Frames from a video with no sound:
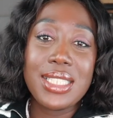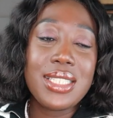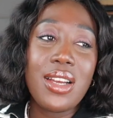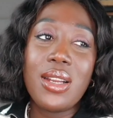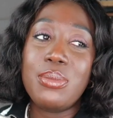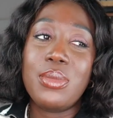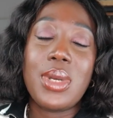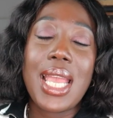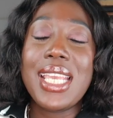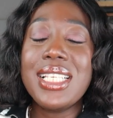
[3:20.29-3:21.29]
These are
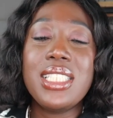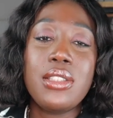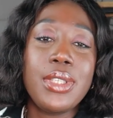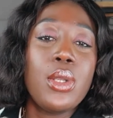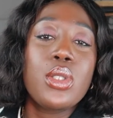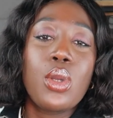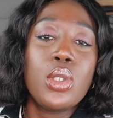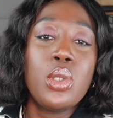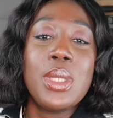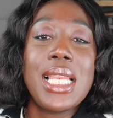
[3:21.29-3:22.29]
I guess this video is
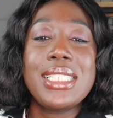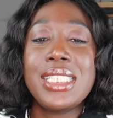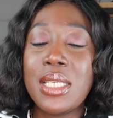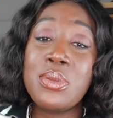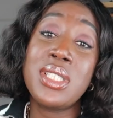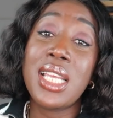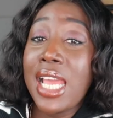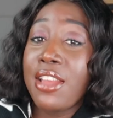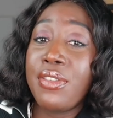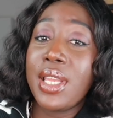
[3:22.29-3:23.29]
going to be like tips that
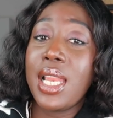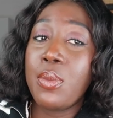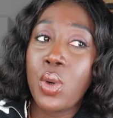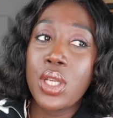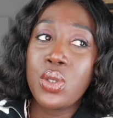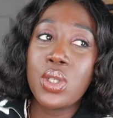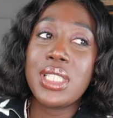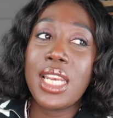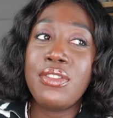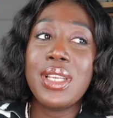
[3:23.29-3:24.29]
I feel and
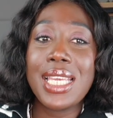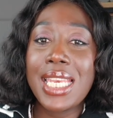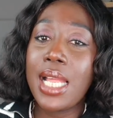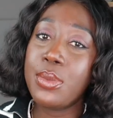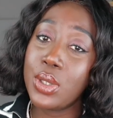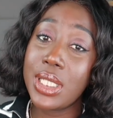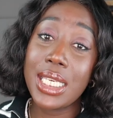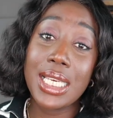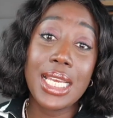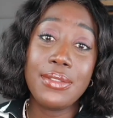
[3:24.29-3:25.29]
pointers that I feel can help your
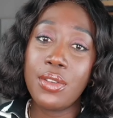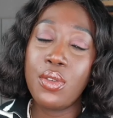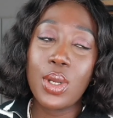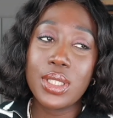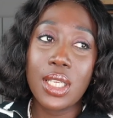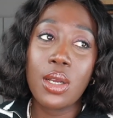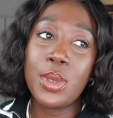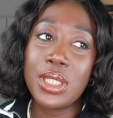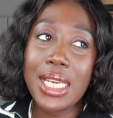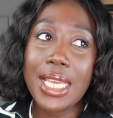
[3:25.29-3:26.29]
dating life if you're a single
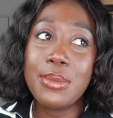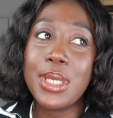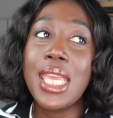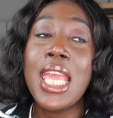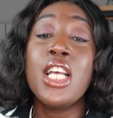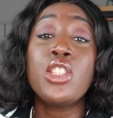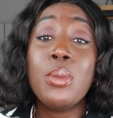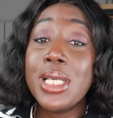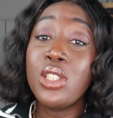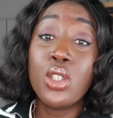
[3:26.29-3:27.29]
mother like me.
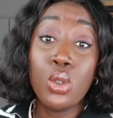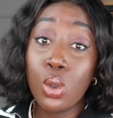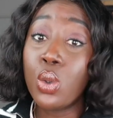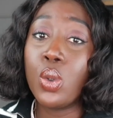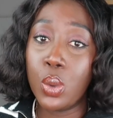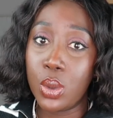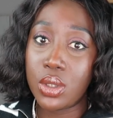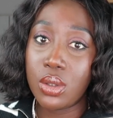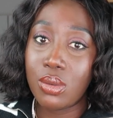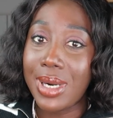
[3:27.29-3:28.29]
So make sure you look
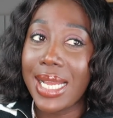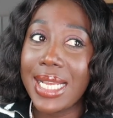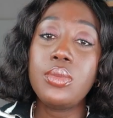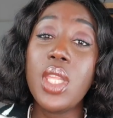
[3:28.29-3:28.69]
good, right?